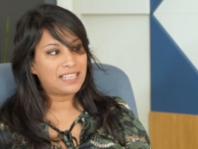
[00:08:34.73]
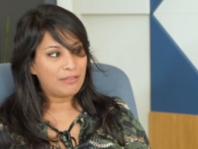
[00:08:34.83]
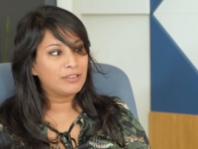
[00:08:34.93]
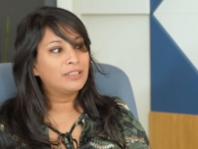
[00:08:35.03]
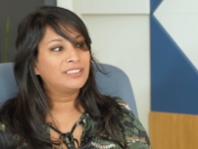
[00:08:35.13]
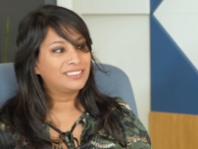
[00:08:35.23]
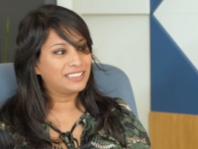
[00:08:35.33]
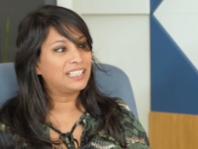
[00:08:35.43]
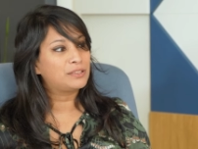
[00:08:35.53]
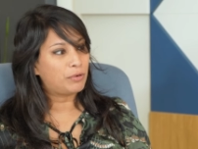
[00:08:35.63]
seven,
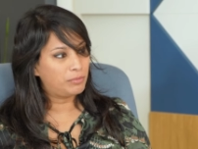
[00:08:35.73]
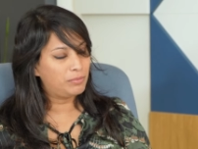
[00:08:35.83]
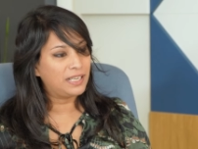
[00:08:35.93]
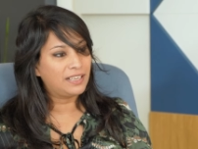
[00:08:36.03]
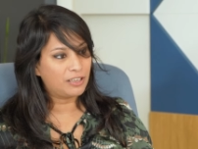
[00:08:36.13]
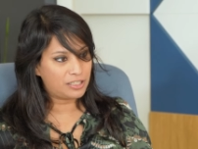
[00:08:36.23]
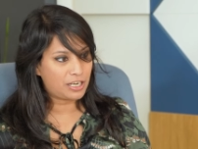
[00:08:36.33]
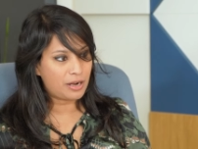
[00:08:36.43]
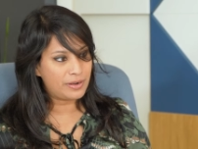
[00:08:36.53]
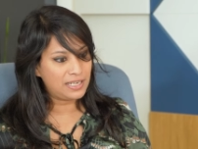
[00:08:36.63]
that's mm. probably good
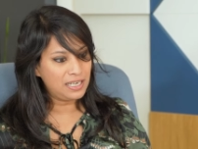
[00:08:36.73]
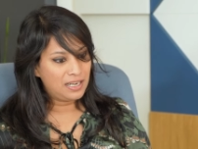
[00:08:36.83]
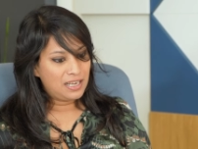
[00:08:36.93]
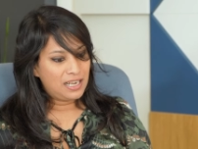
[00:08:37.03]
going.